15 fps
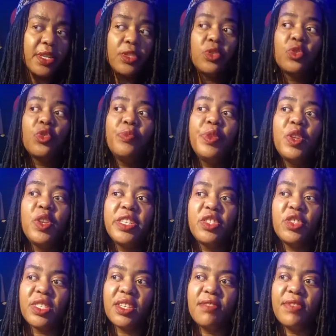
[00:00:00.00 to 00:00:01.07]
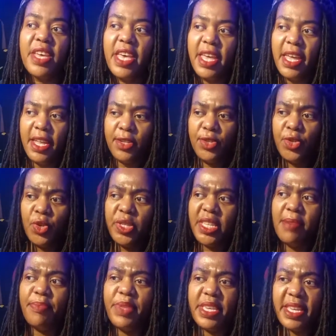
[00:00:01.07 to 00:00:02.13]
To humiliate yourself? Do
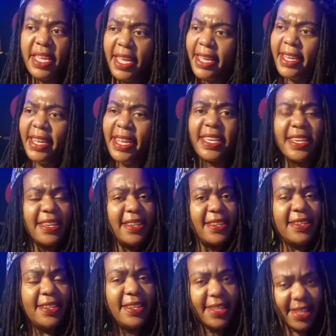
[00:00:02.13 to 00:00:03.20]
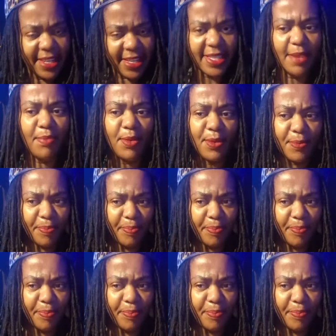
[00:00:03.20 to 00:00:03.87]
something, like a example.